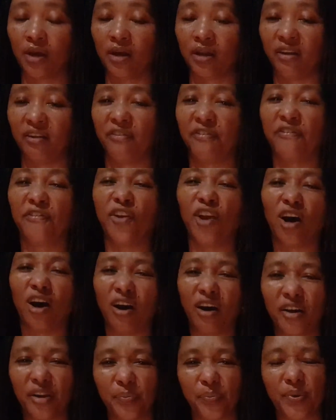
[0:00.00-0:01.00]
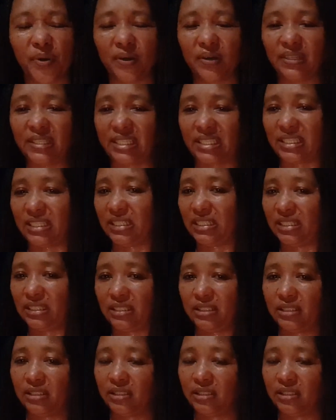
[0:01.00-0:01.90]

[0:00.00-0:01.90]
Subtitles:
The flawed person